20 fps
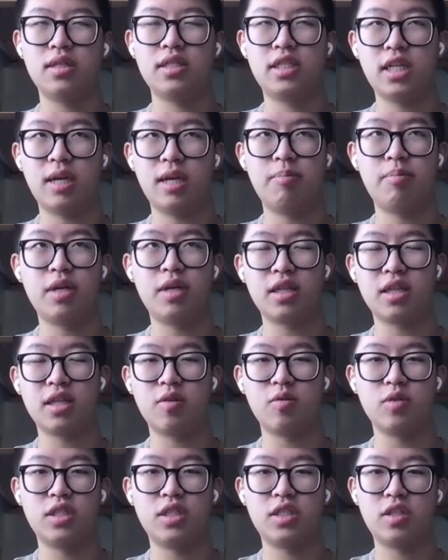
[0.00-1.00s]
shaping
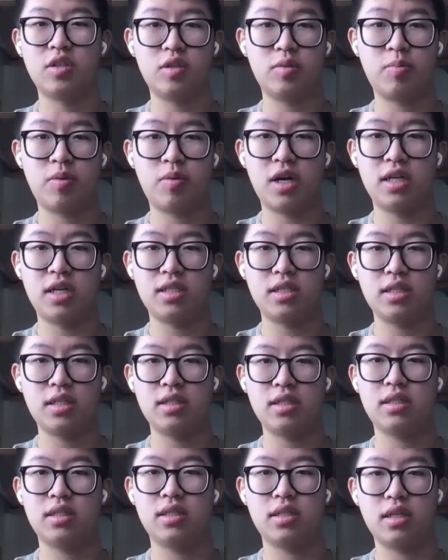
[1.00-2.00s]
the research
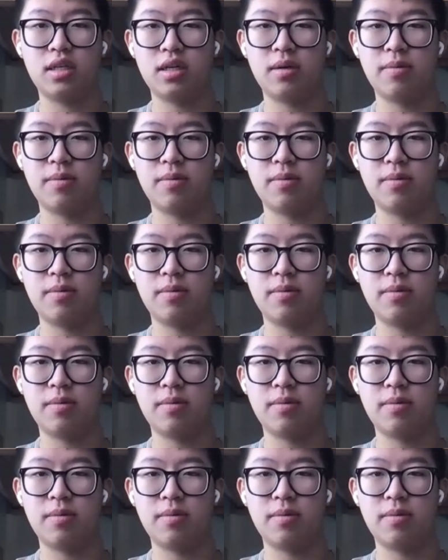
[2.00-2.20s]
process.